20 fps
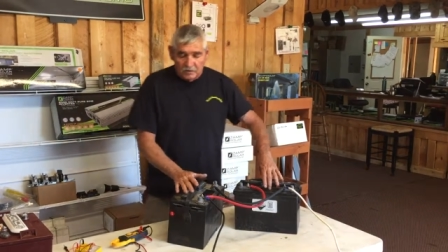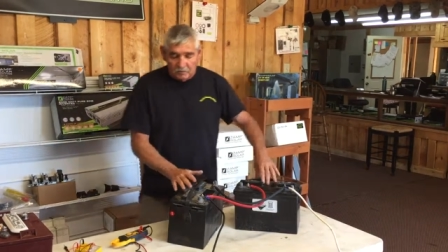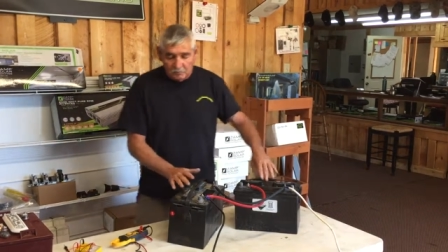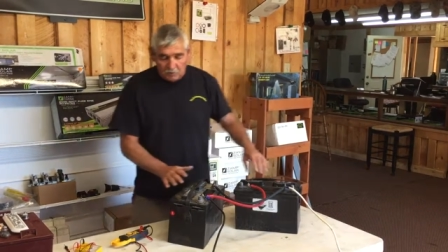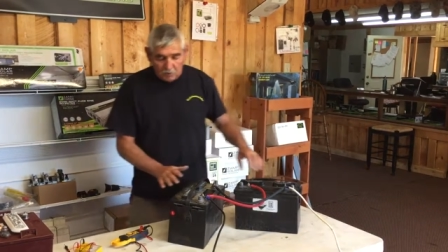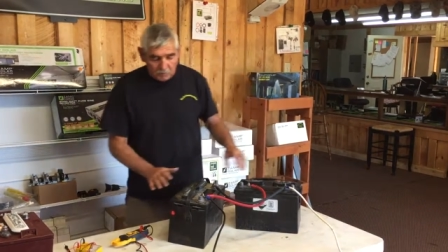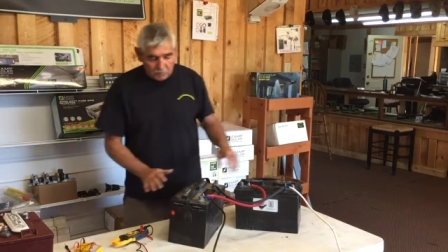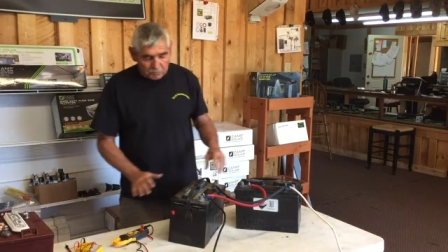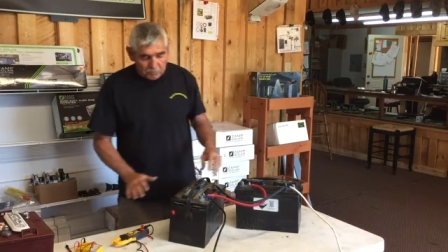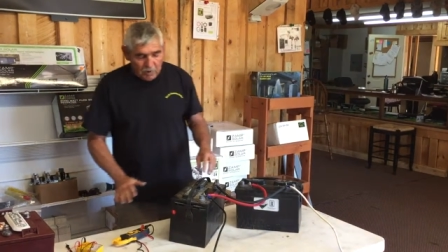The
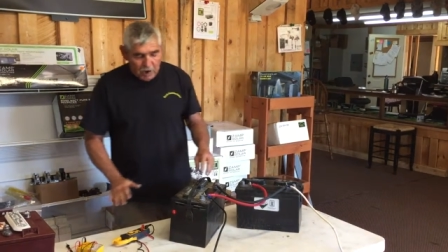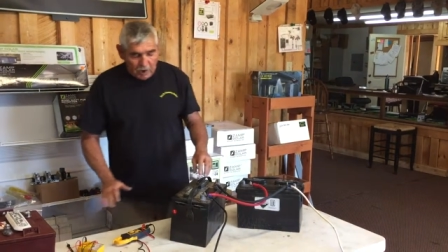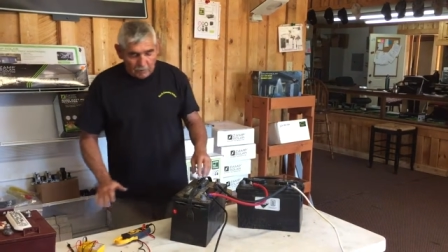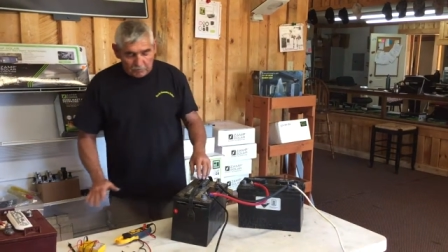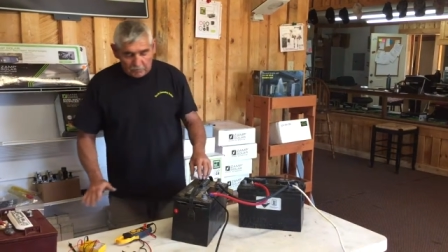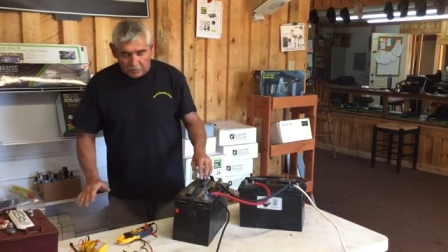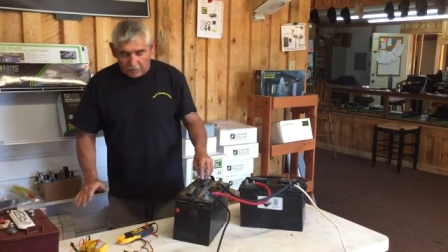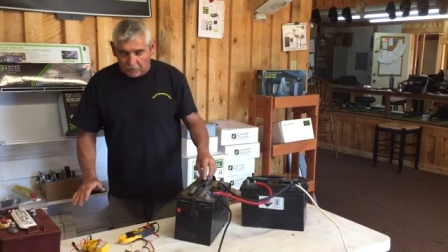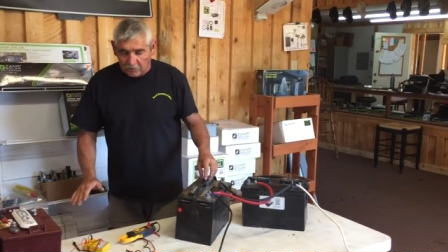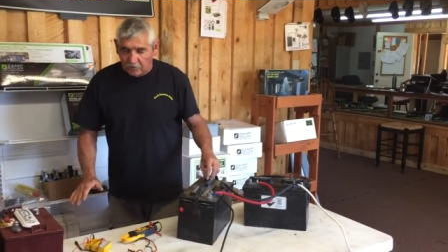most
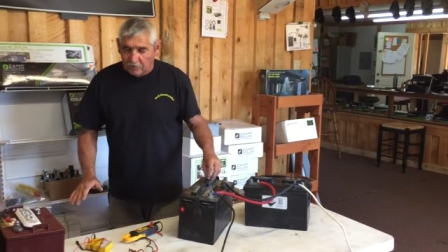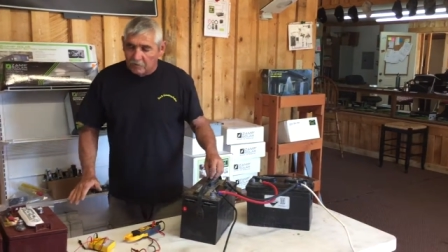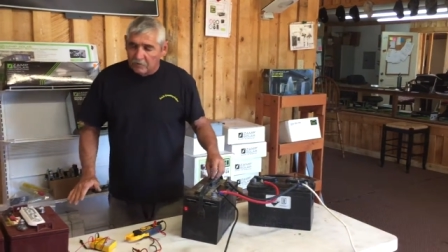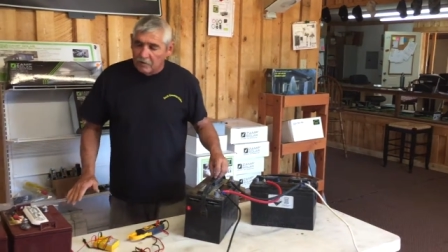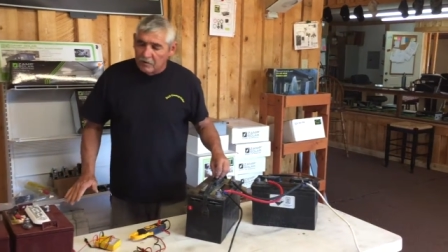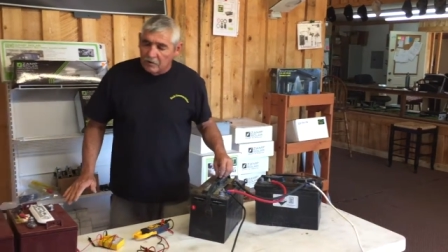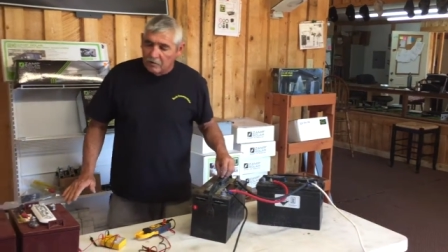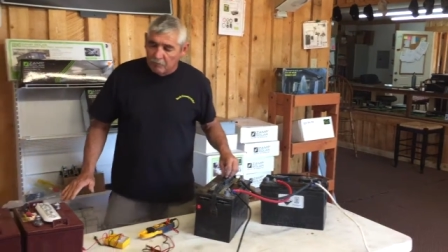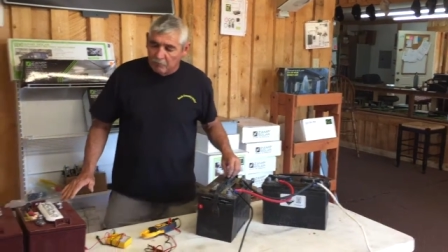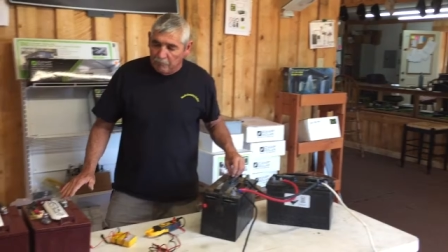popular
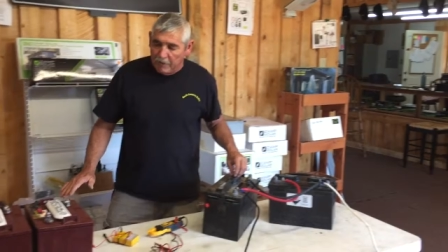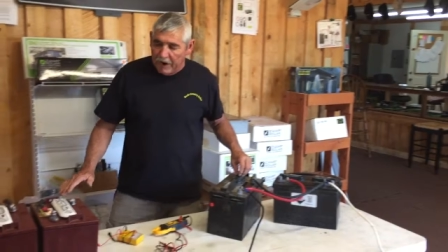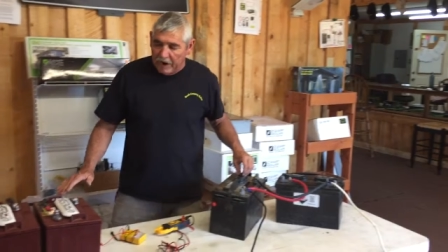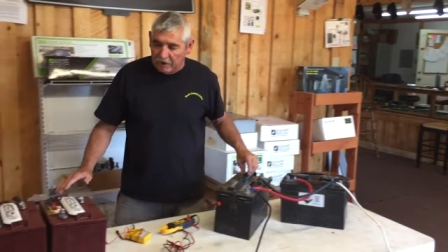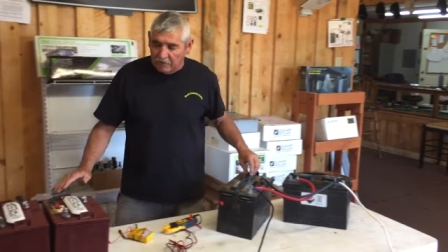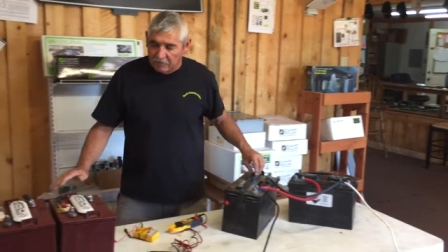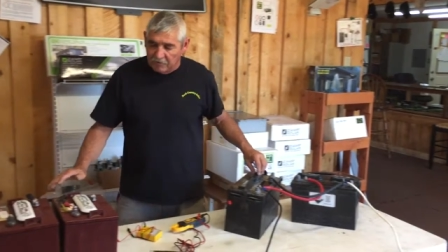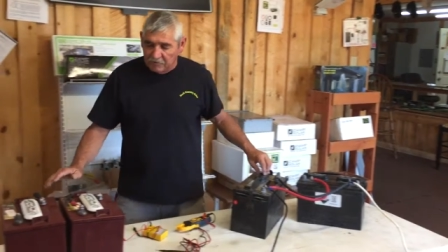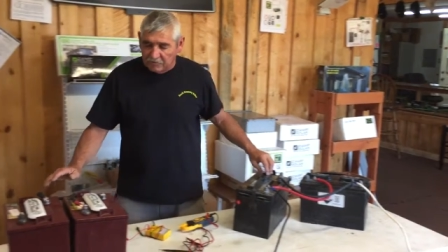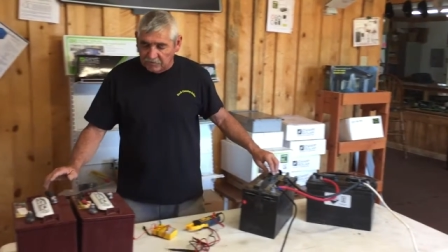
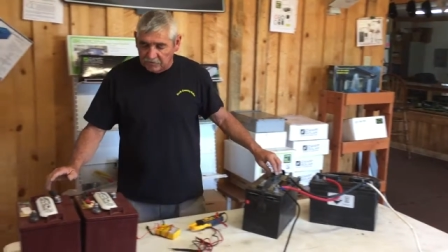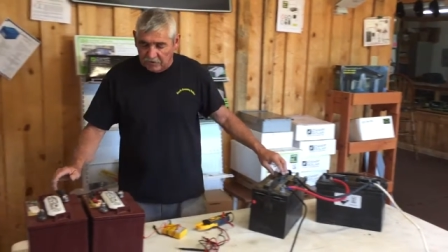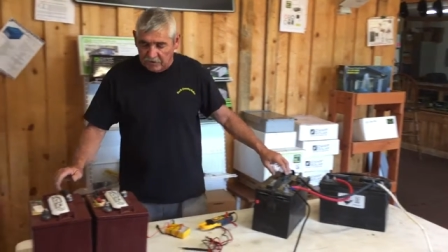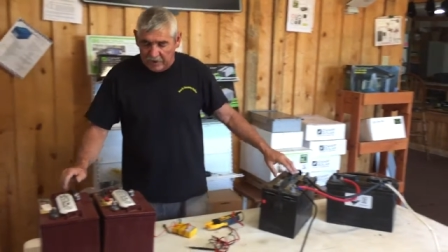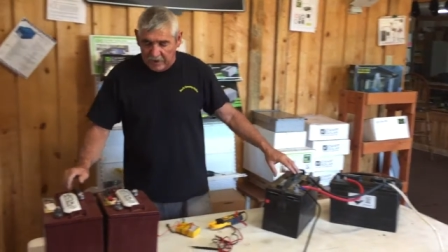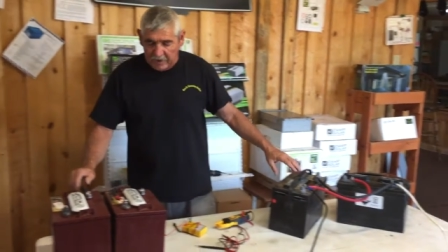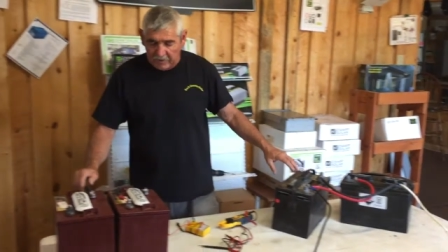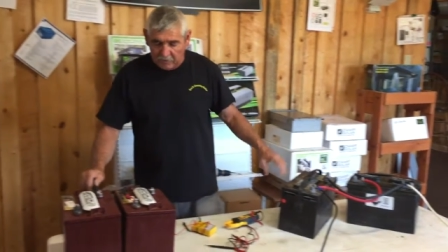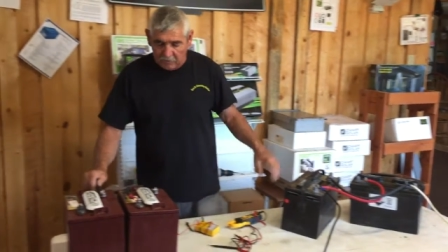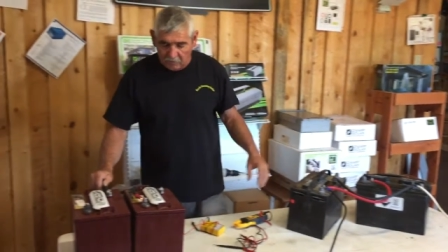batteries
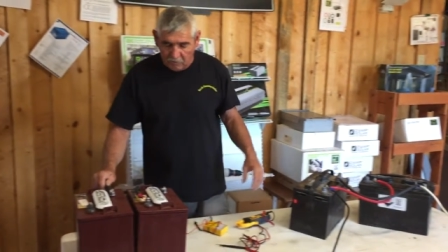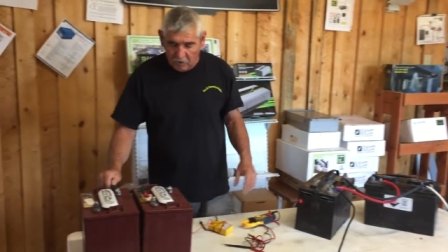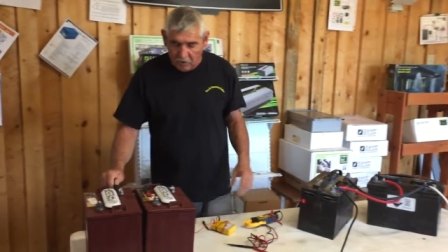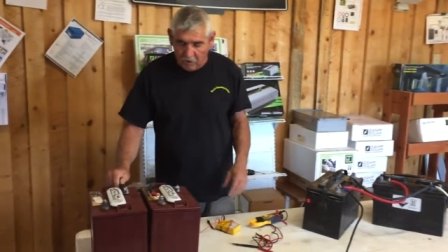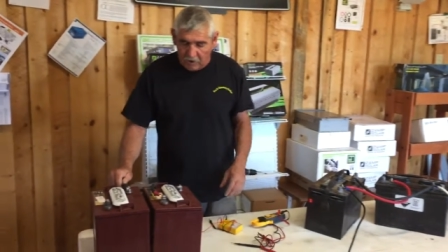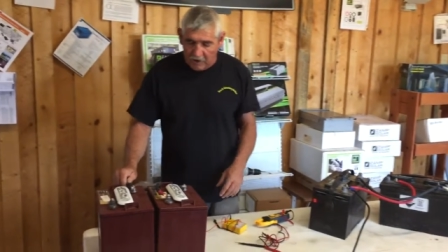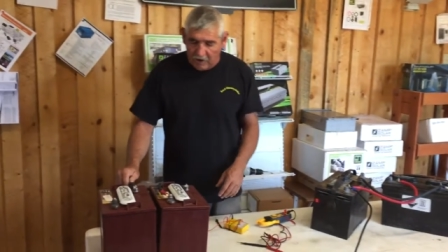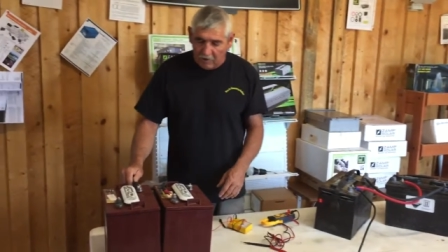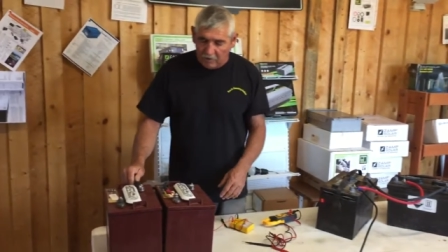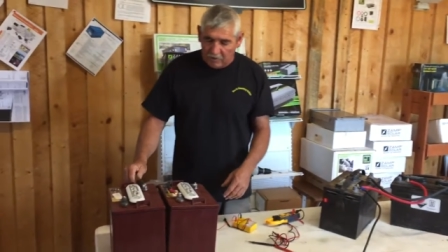today there
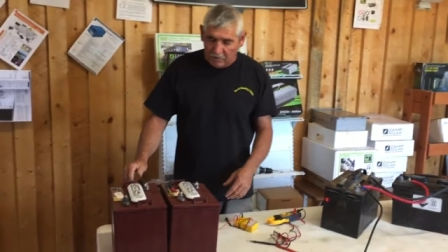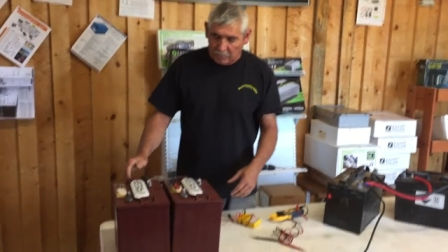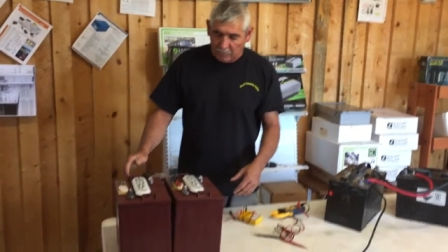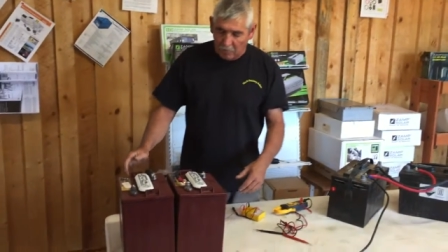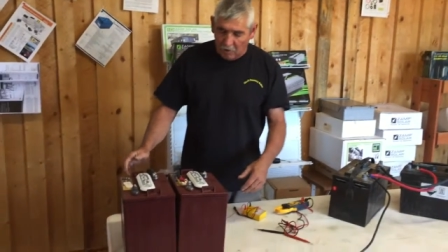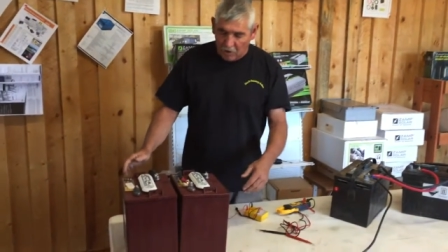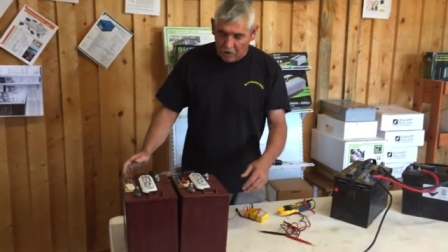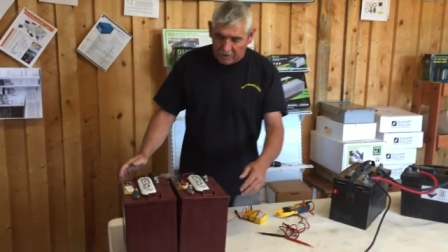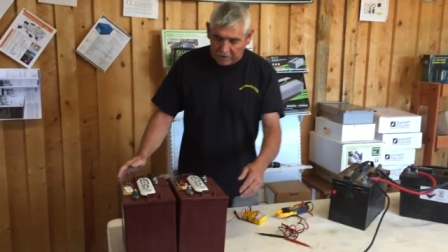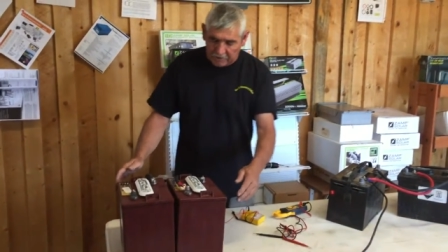are out in the
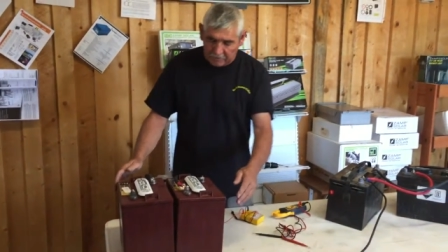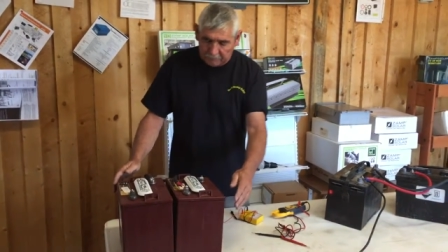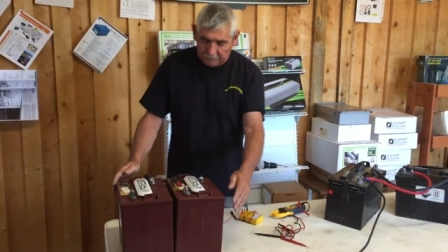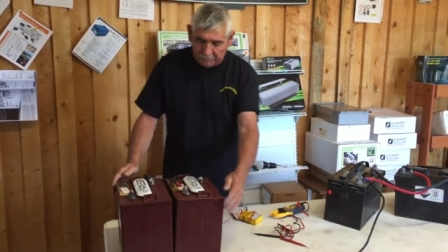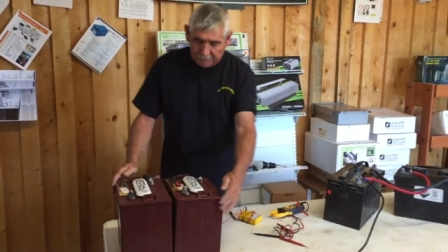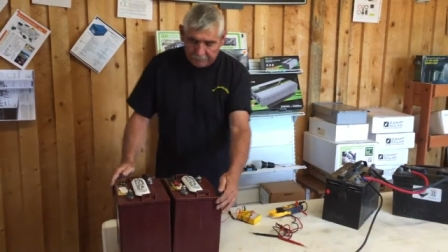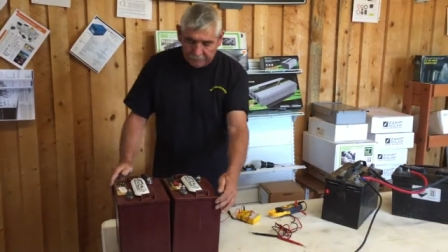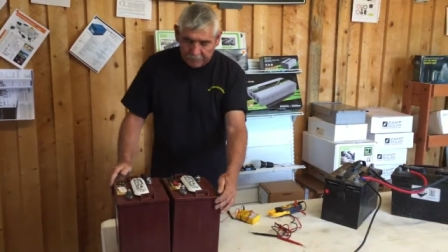market